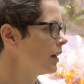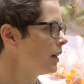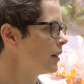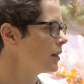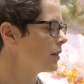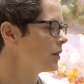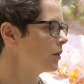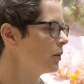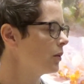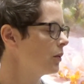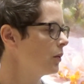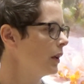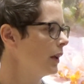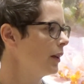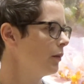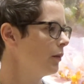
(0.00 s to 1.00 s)
So
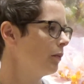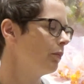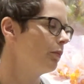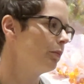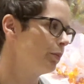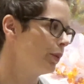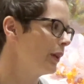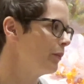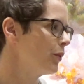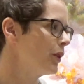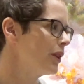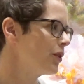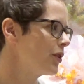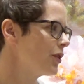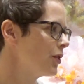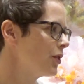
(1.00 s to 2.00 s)
plant
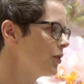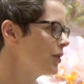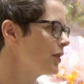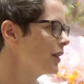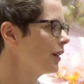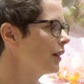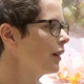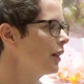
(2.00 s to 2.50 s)
breeders are using it,